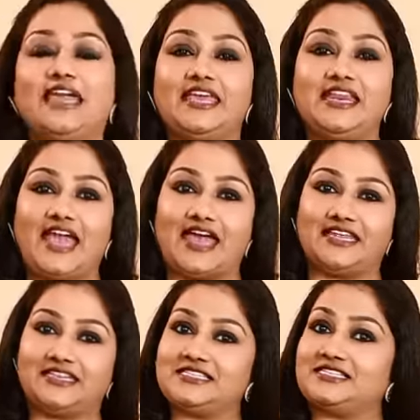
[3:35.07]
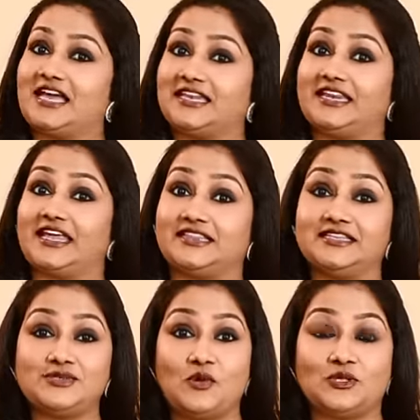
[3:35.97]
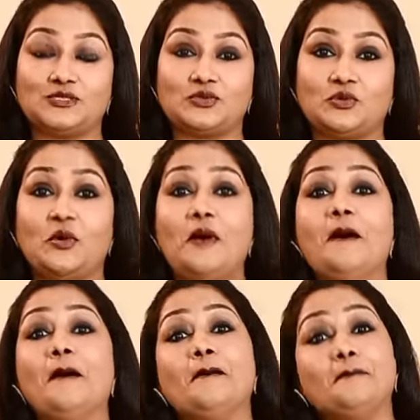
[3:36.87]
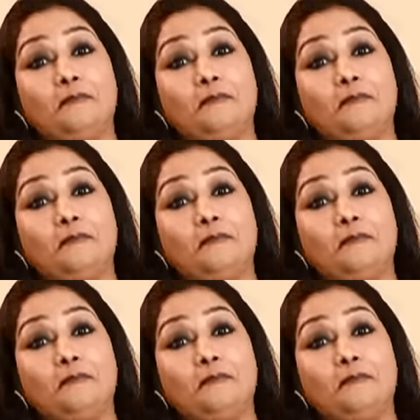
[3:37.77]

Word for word: I can carry this sari like this also,